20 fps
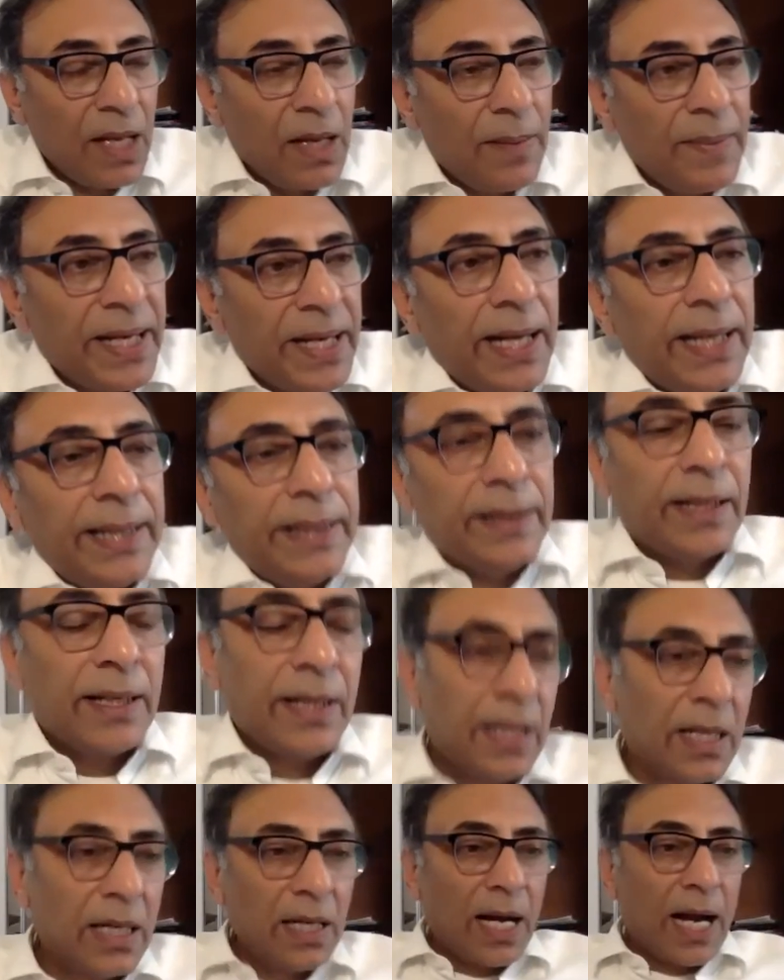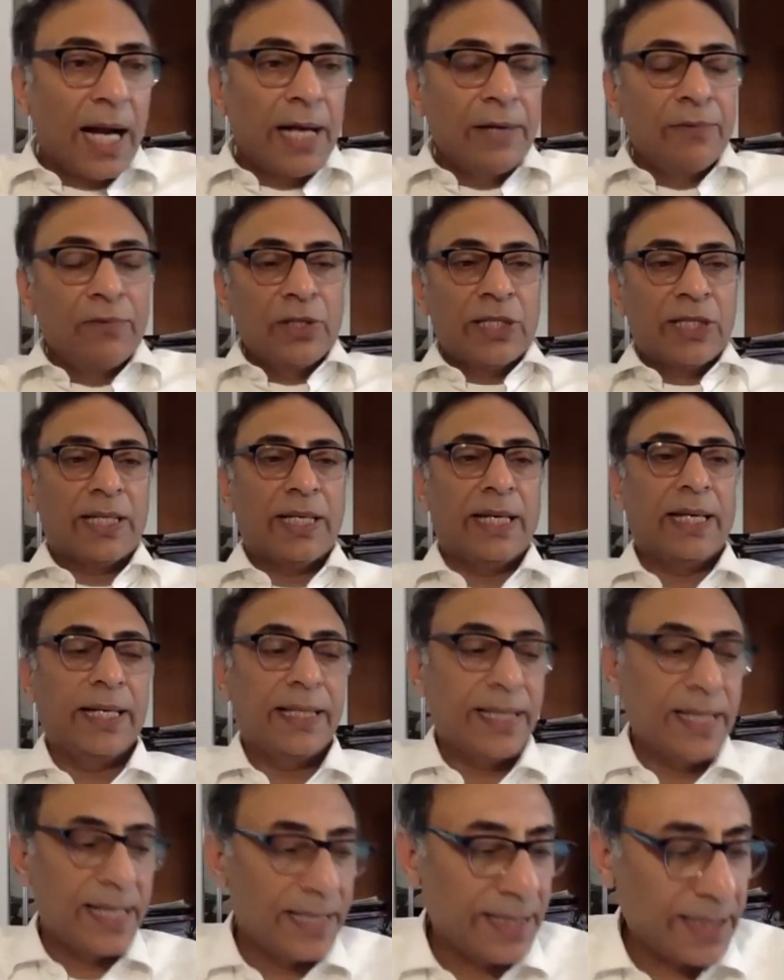I mean, I would
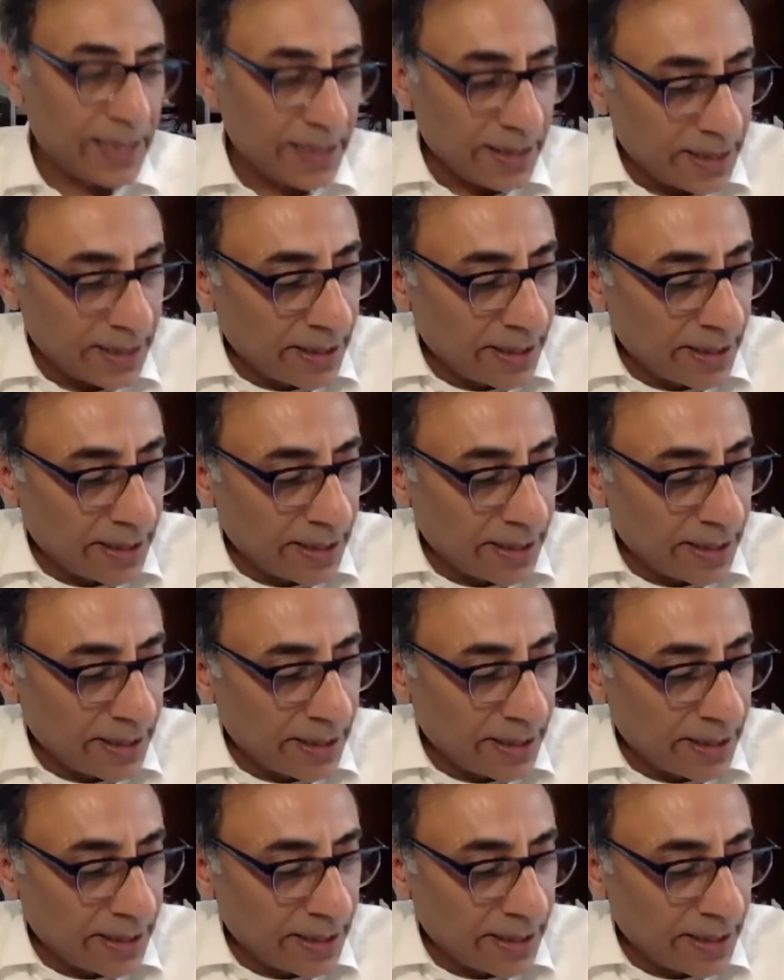say that